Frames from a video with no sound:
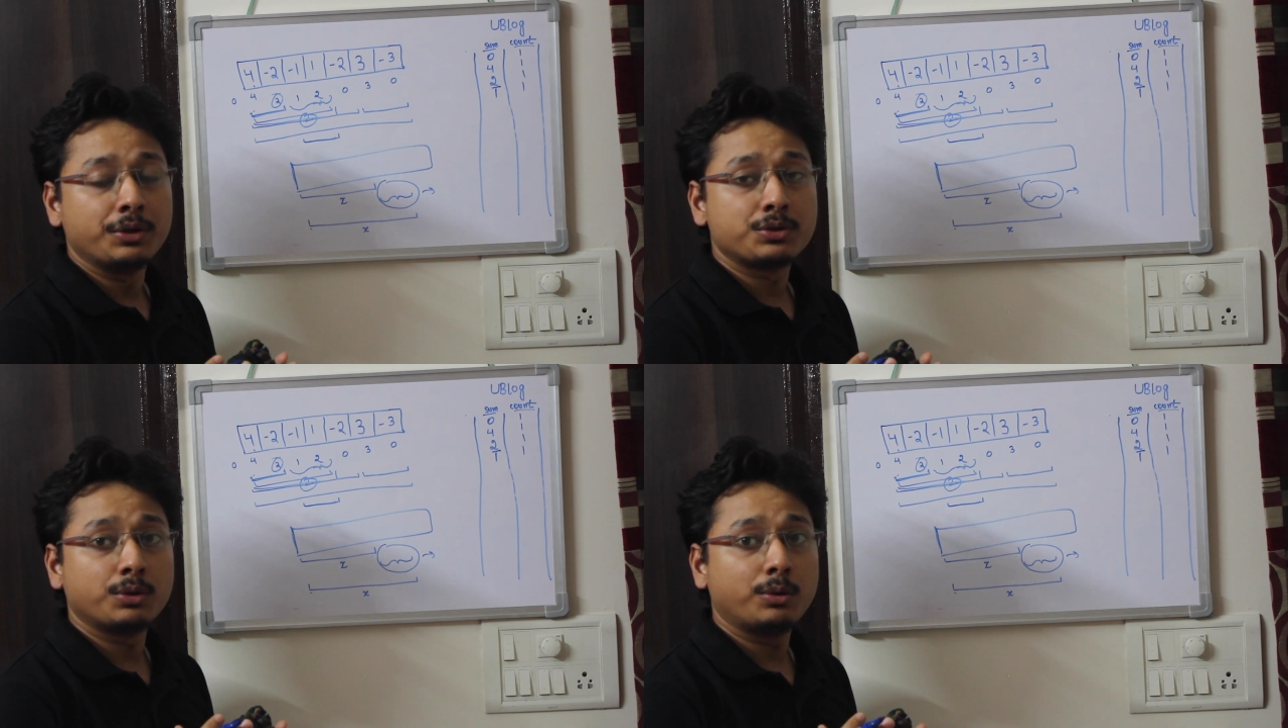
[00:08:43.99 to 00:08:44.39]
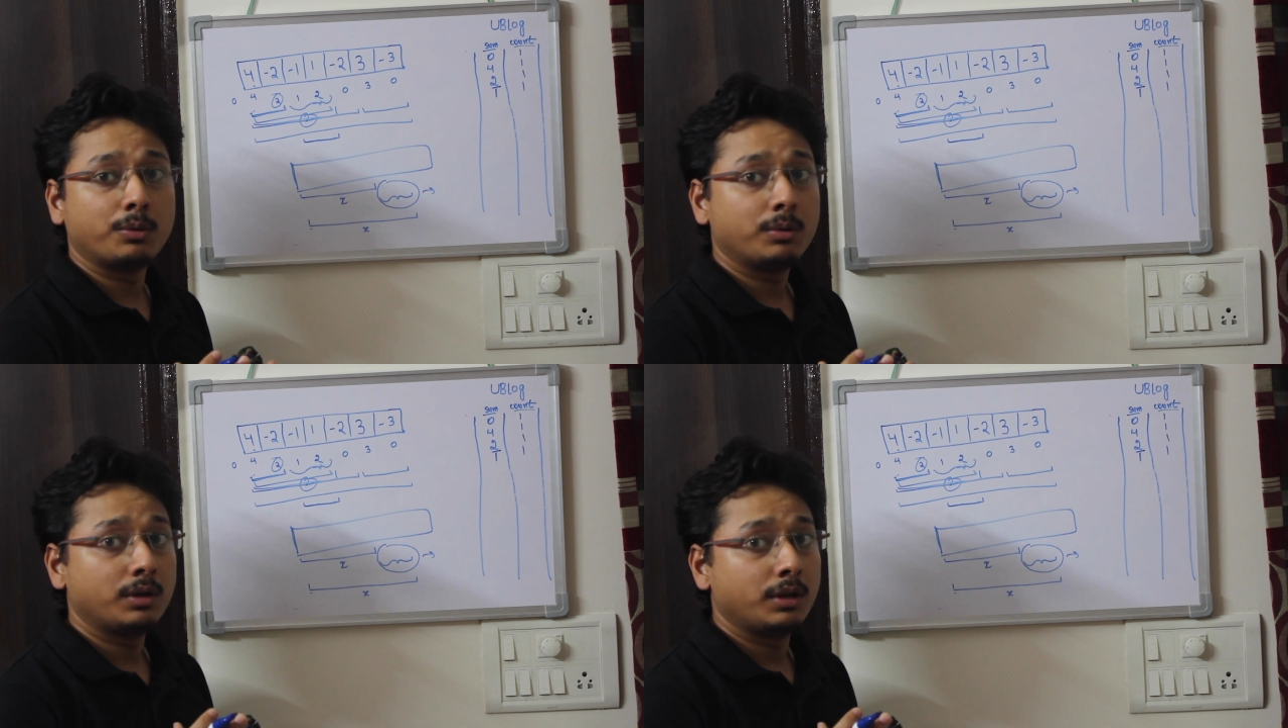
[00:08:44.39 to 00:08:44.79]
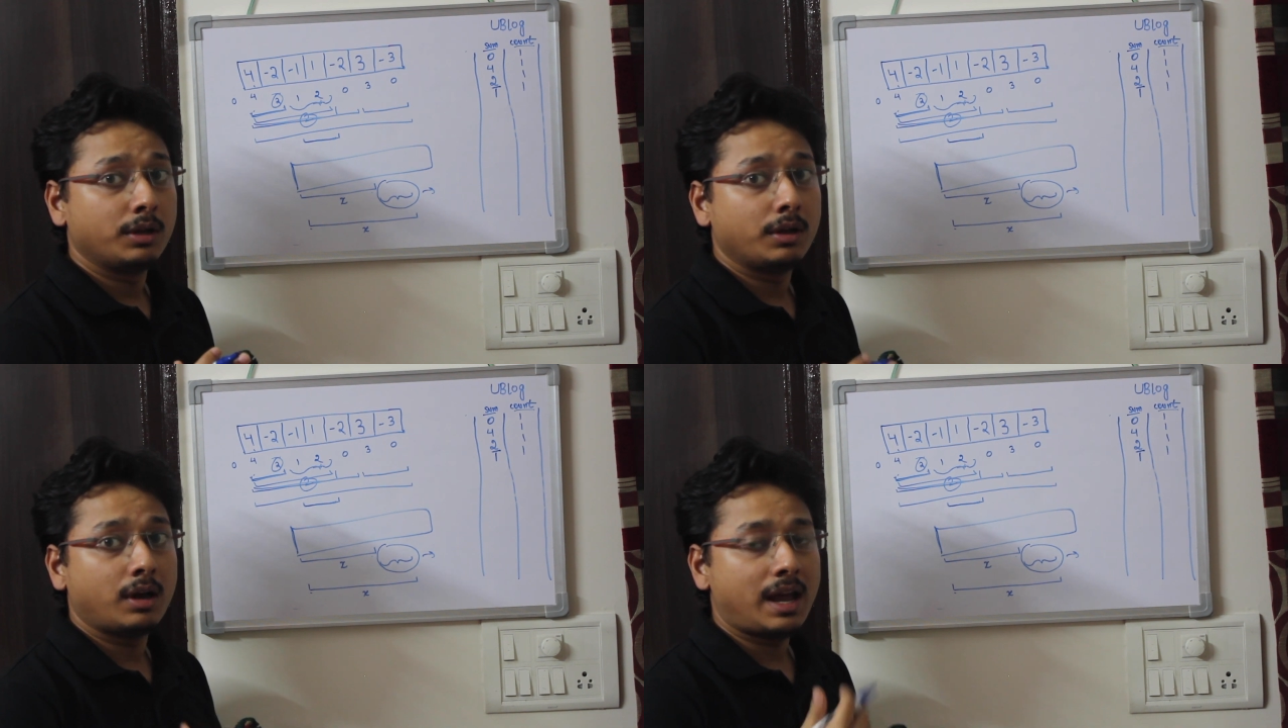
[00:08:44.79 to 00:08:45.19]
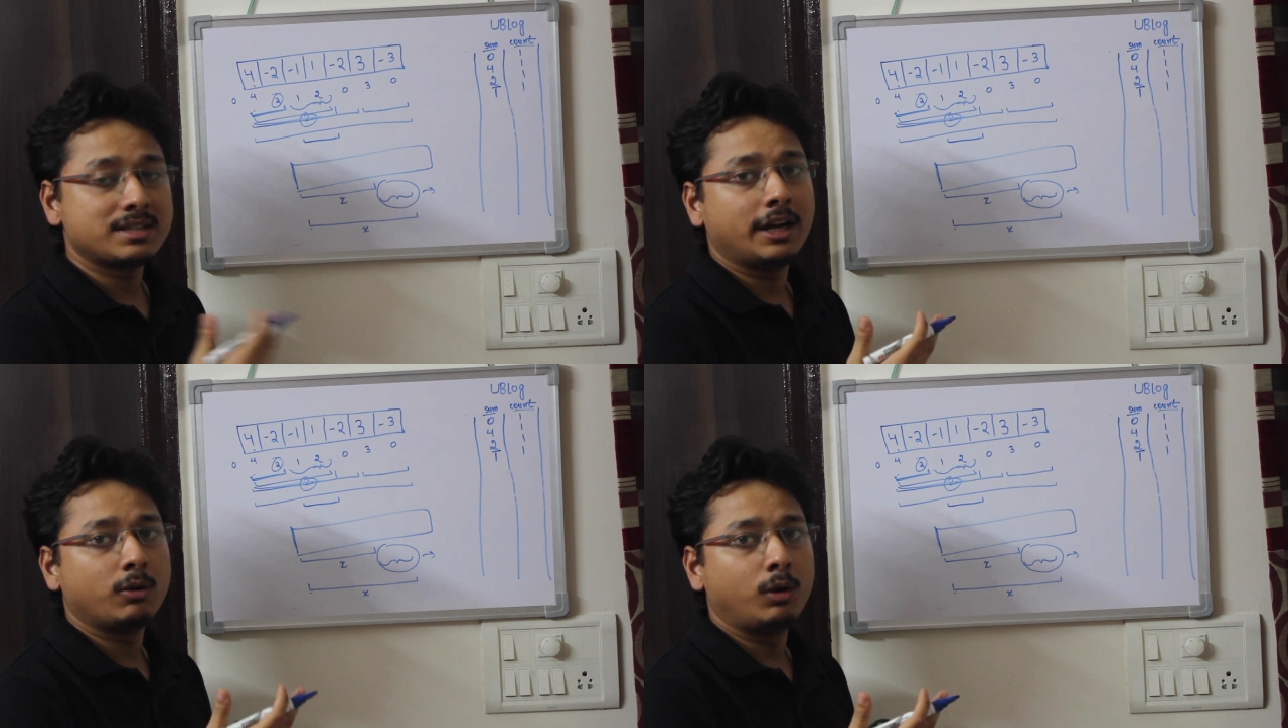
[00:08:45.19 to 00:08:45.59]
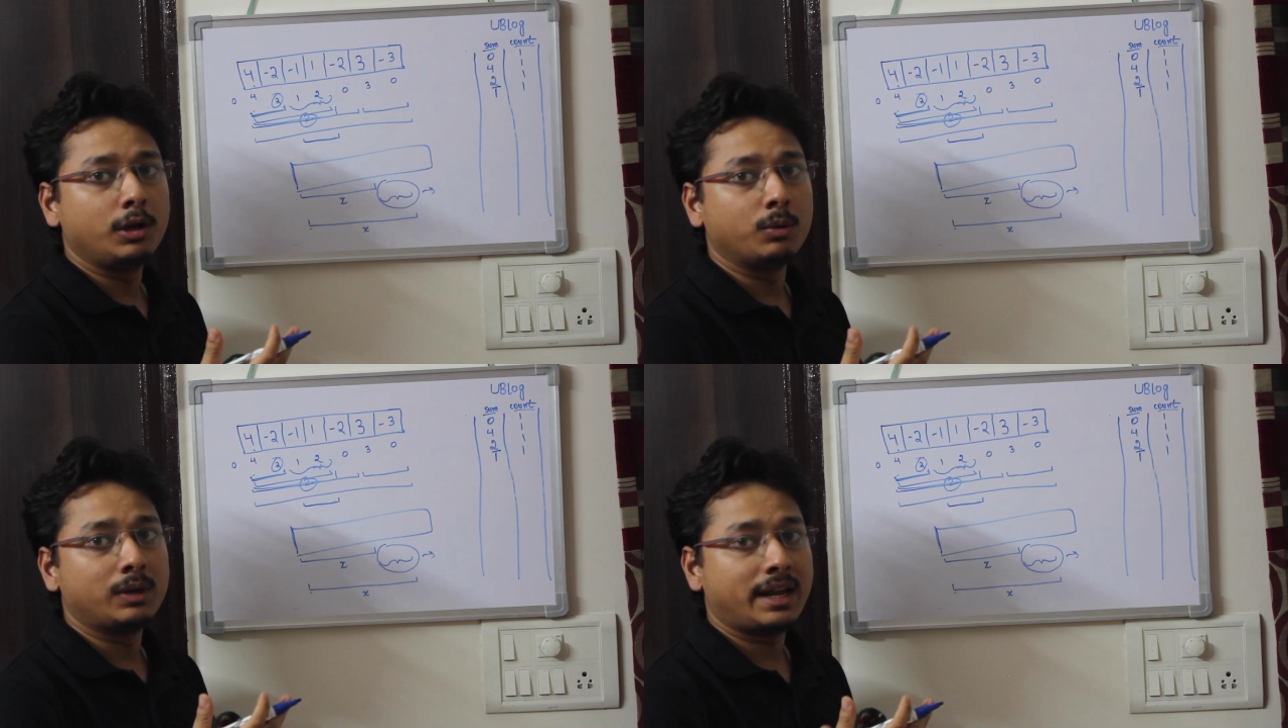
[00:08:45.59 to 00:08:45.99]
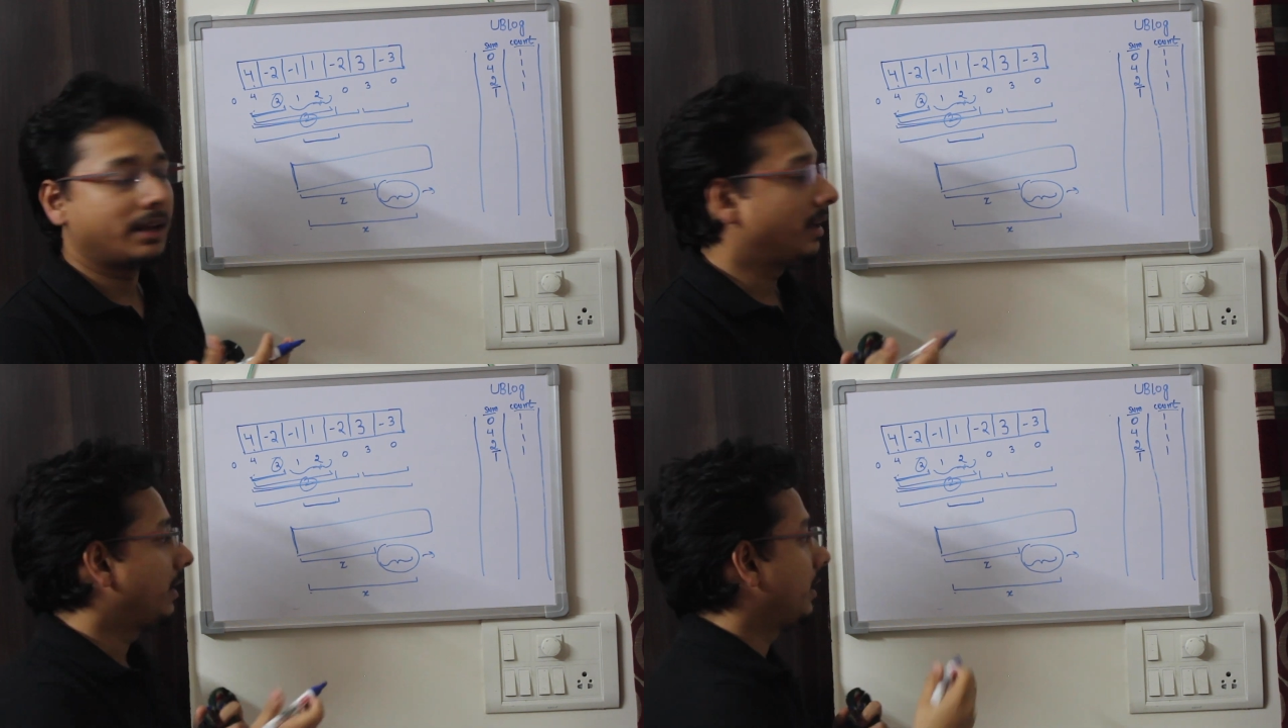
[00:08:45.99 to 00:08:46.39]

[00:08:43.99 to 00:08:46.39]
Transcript: So as I told you, like